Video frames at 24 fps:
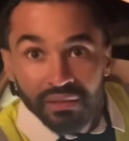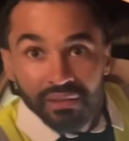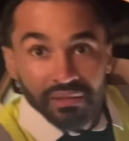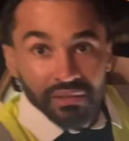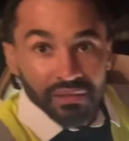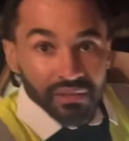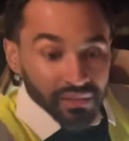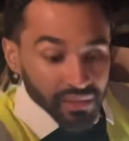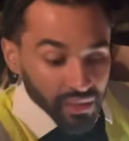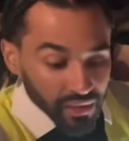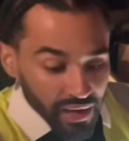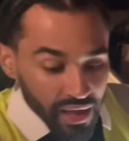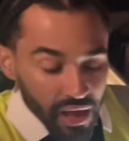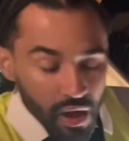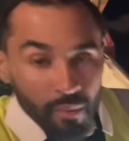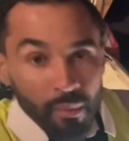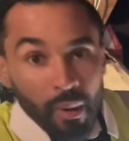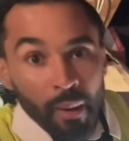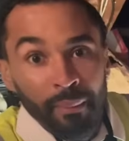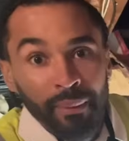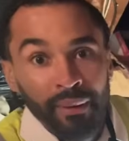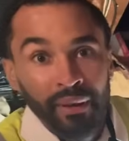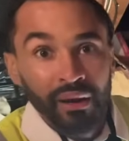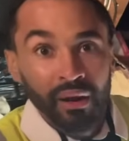So now I'm
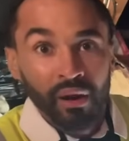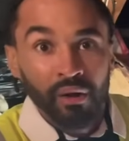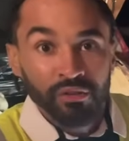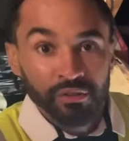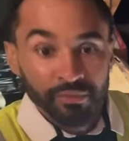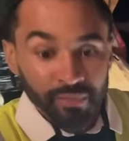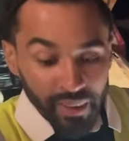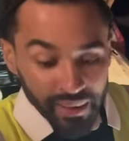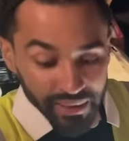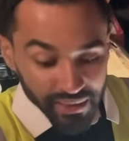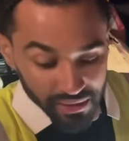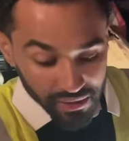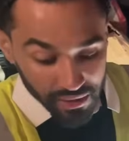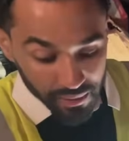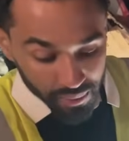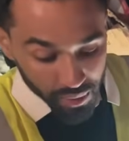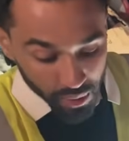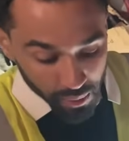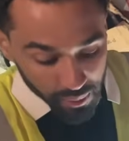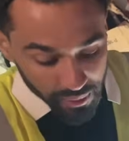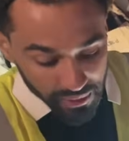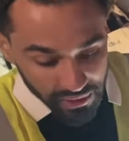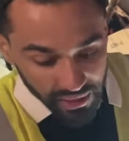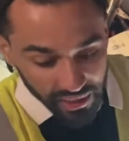up in a loft space of the
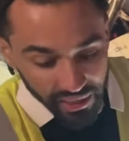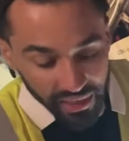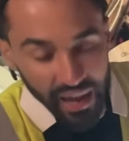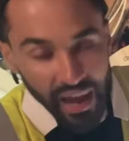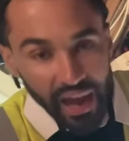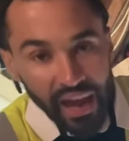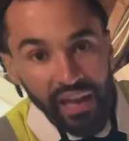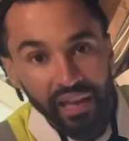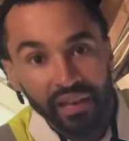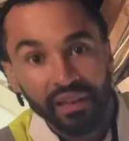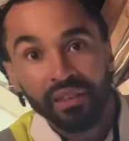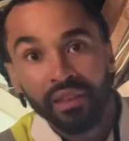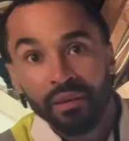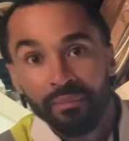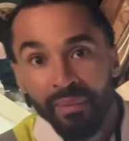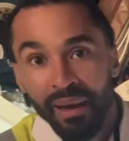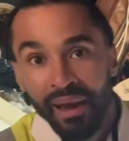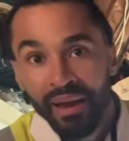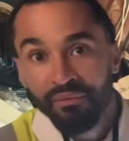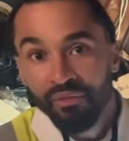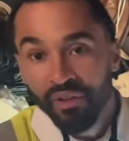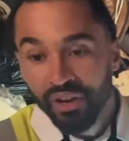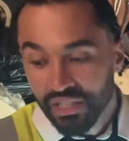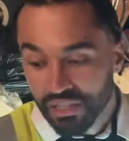property and the
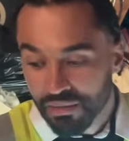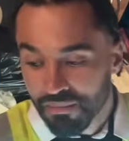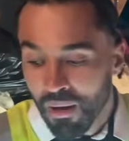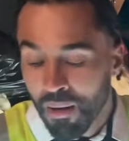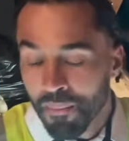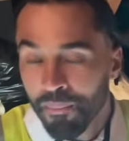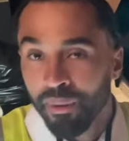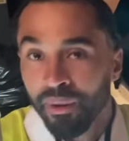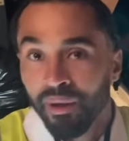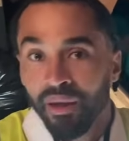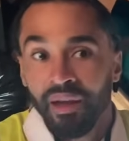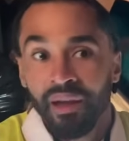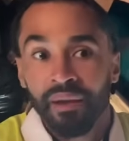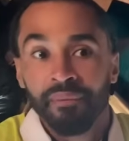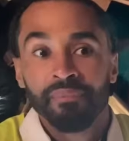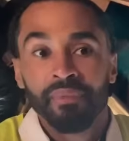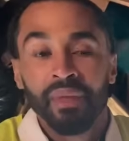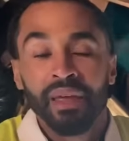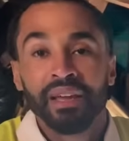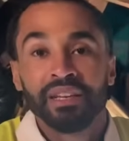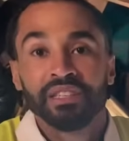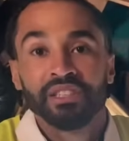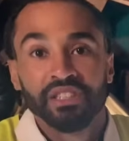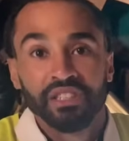main reason I'm up here
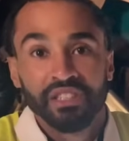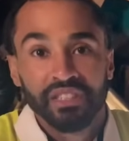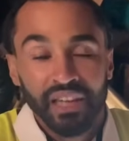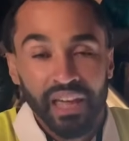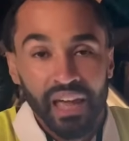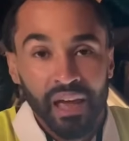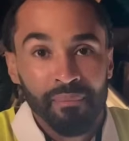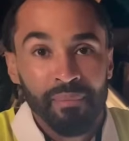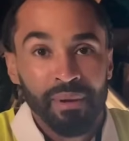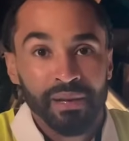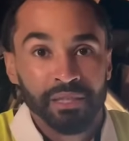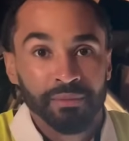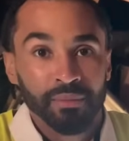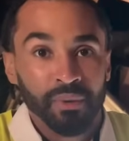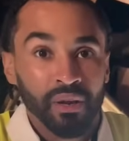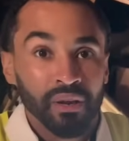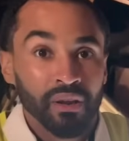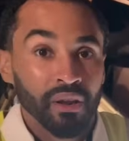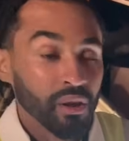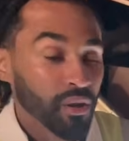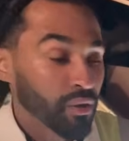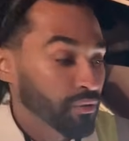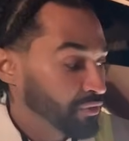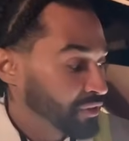is just to get a measurement of the
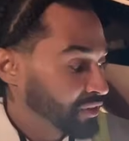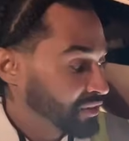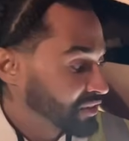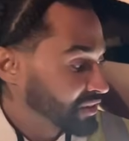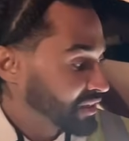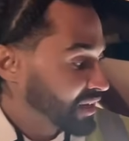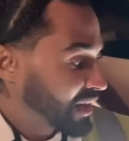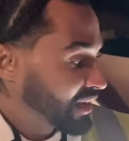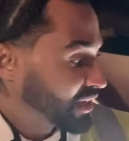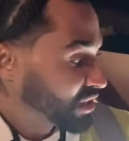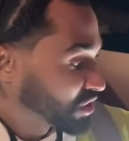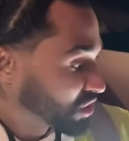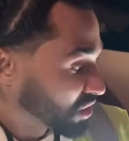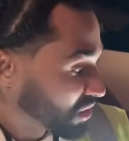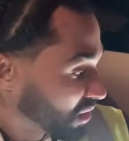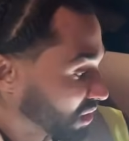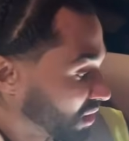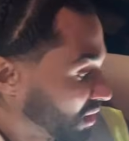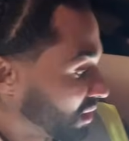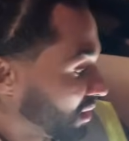loft insulation.